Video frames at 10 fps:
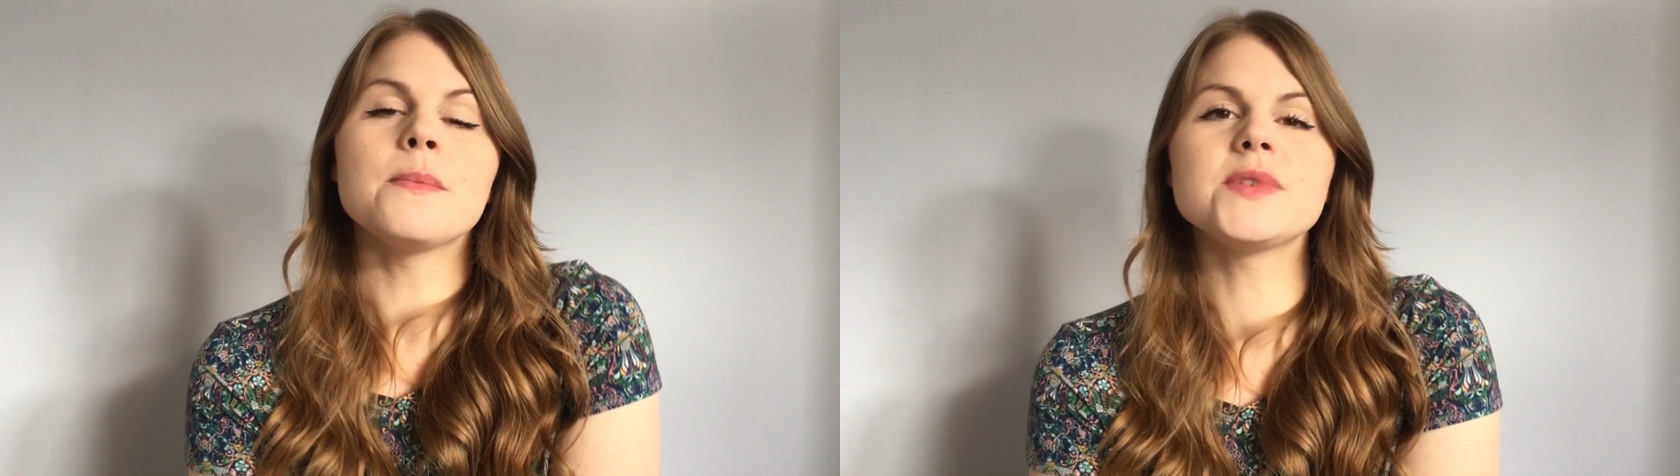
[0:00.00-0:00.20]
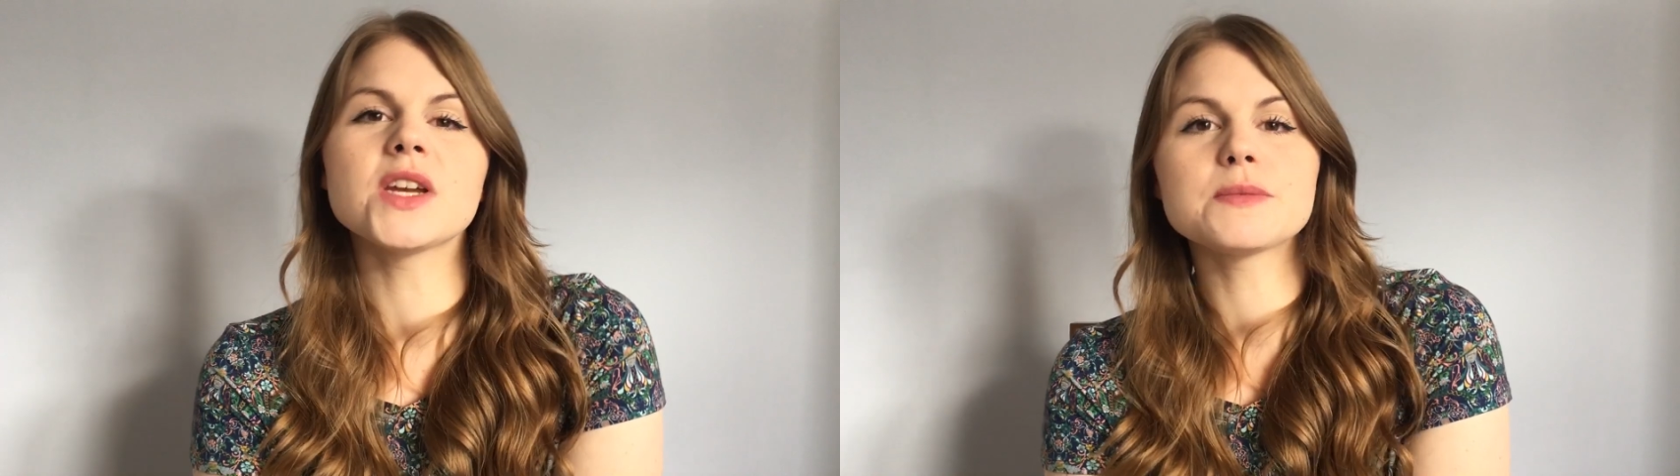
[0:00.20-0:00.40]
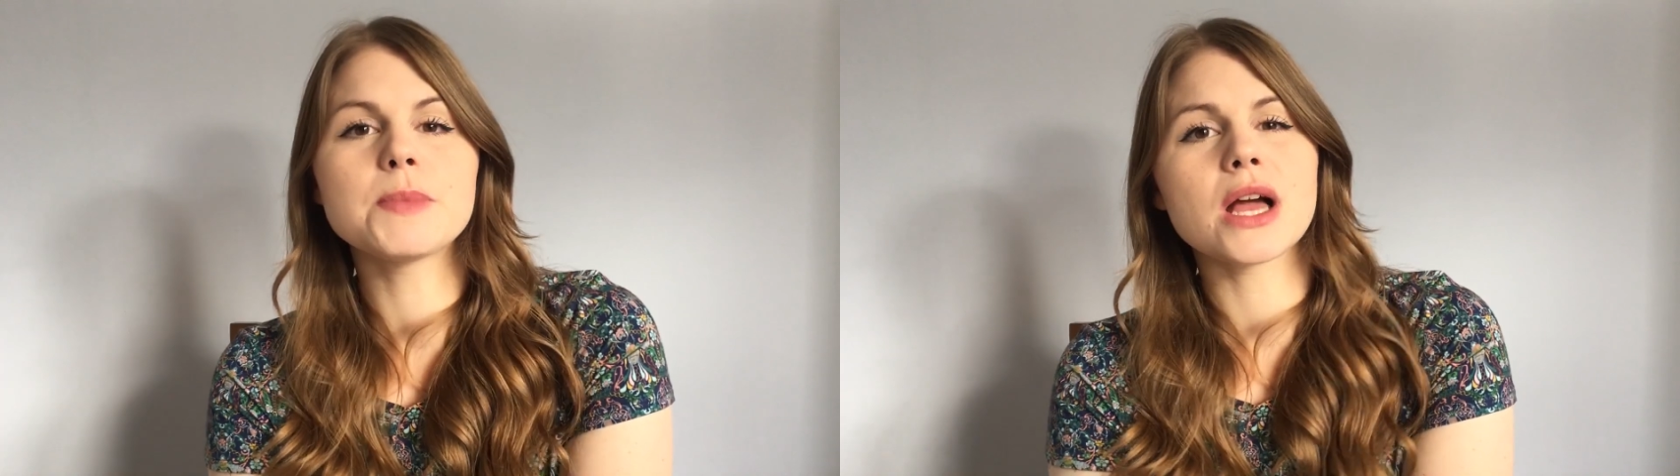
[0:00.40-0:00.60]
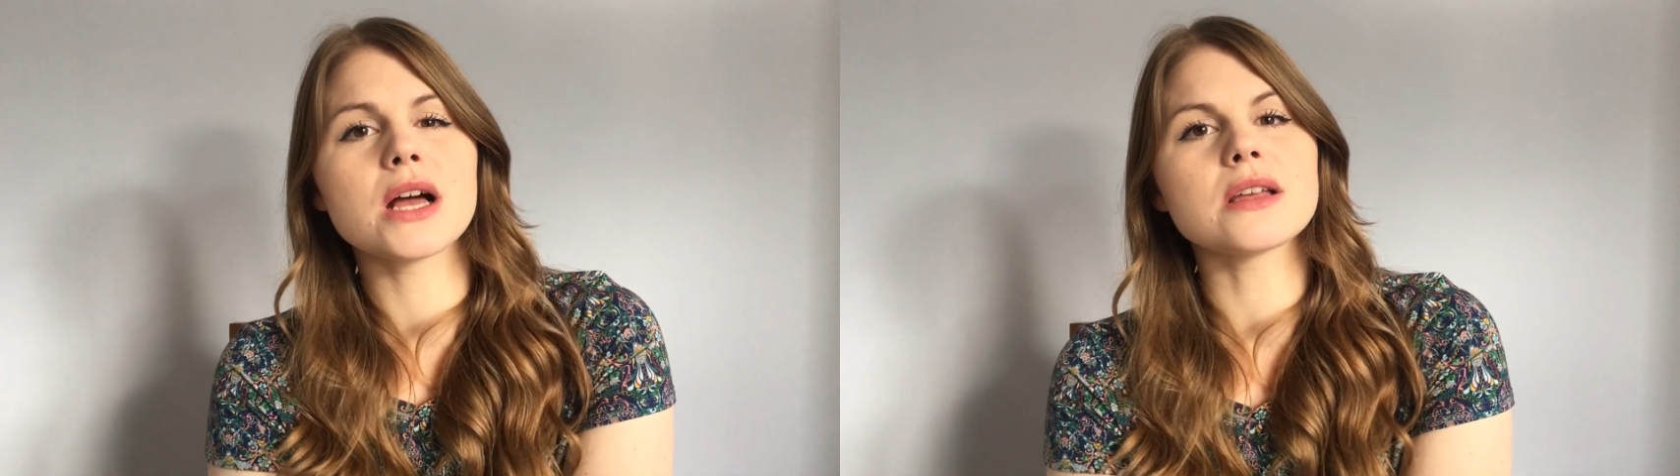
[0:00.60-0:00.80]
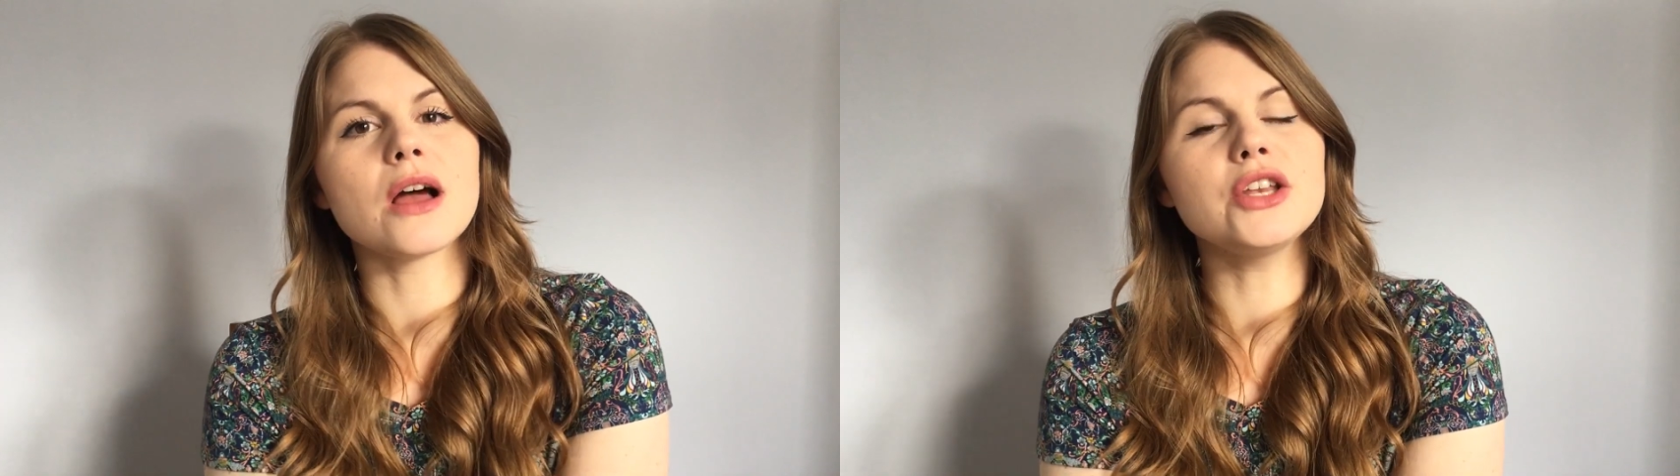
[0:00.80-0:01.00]
just
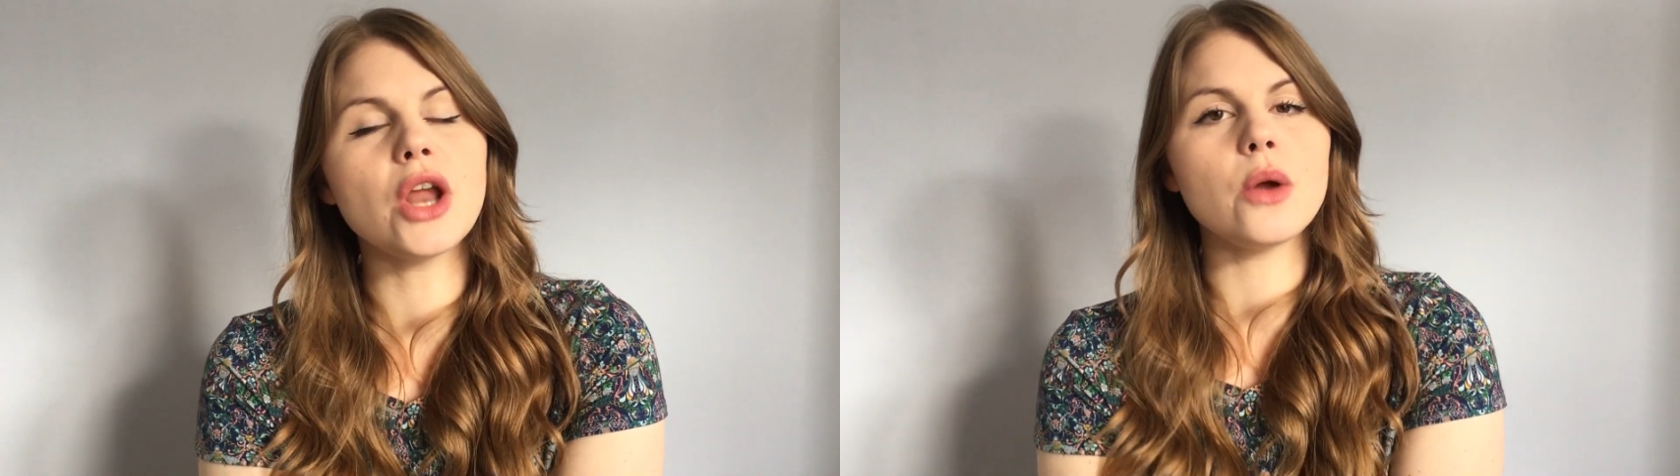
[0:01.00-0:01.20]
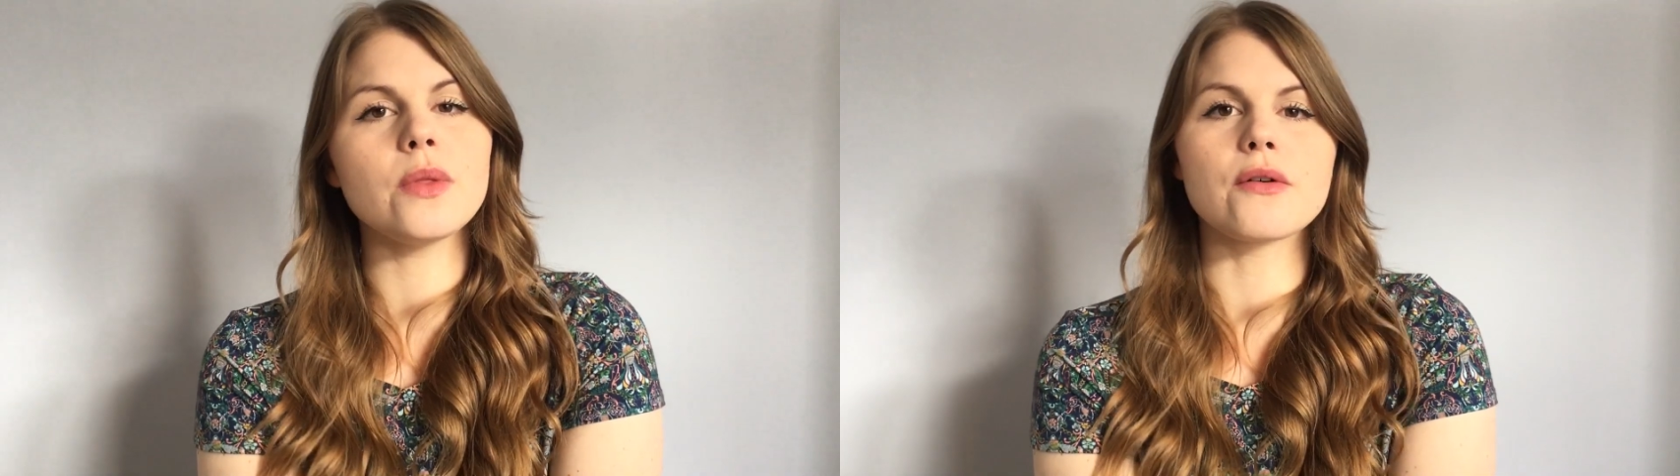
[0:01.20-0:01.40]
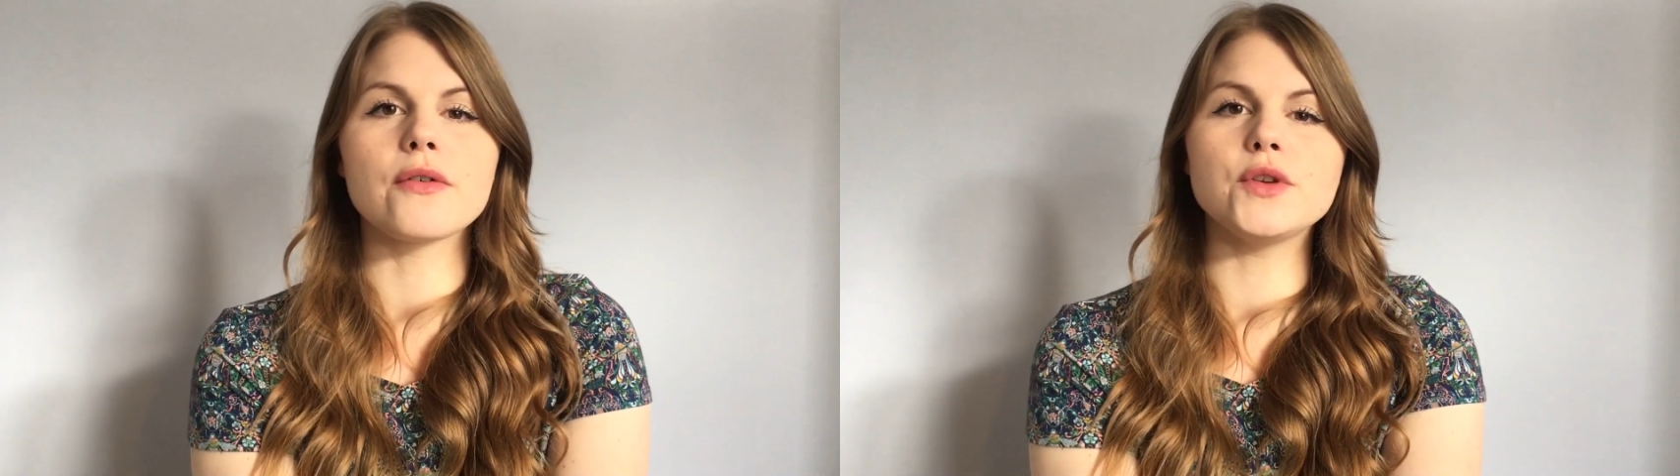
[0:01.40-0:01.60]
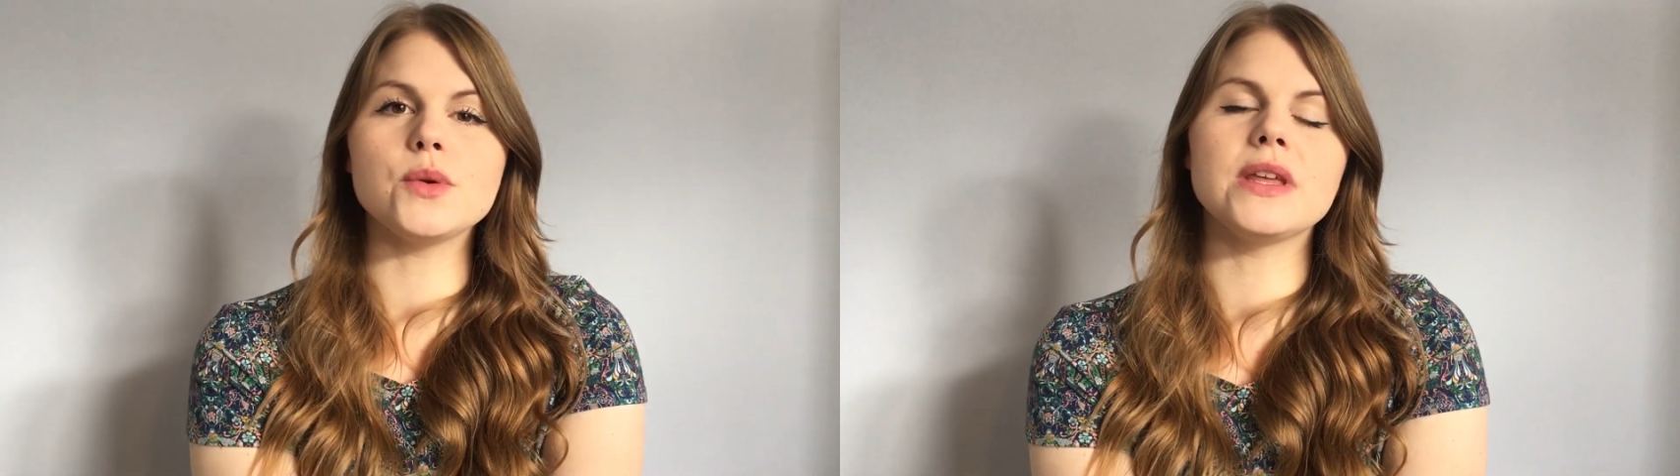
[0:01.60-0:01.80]
because I know there are a few